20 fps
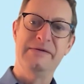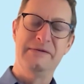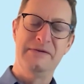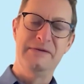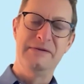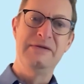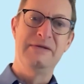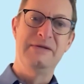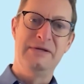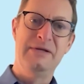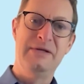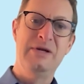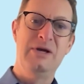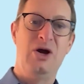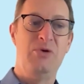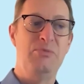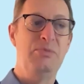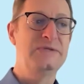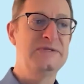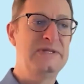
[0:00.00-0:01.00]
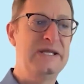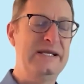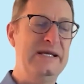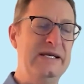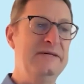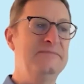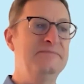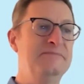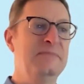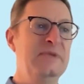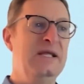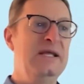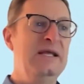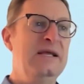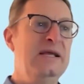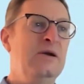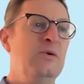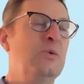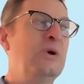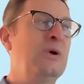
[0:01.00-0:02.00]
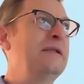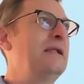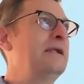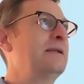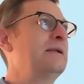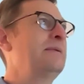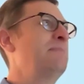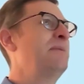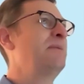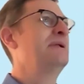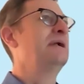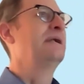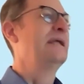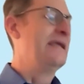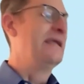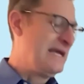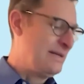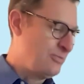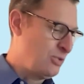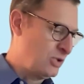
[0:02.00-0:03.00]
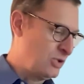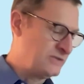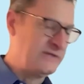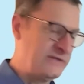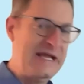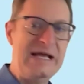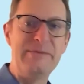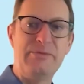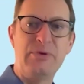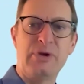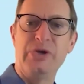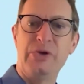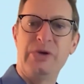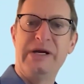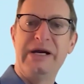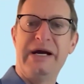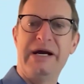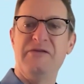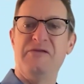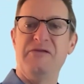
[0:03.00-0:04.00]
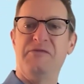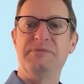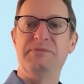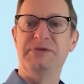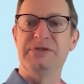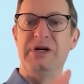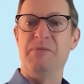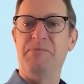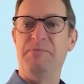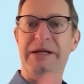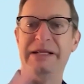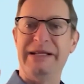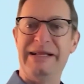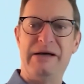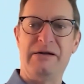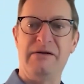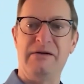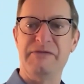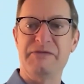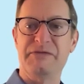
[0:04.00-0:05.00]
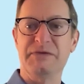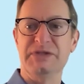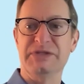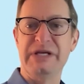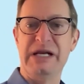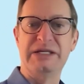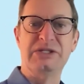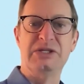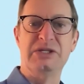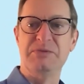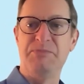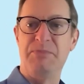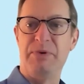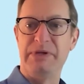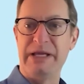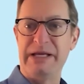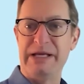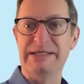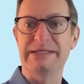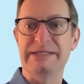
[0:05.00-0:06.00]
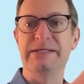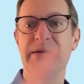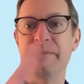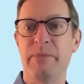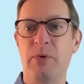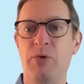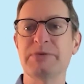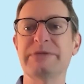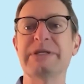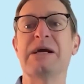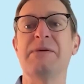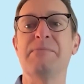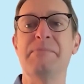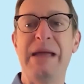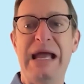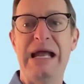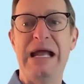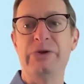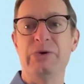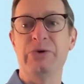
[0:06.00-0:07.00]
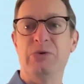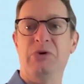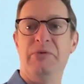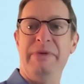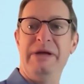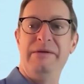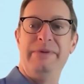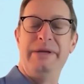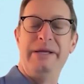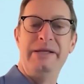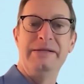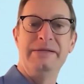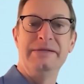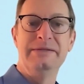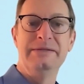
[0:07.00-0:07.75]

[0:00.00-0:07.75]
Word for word: Yeah. Almost like a, well, not a, maybe not a handbook because a handbook you can kind of jump in and out of different sections, but like a, almost like a manual maybe.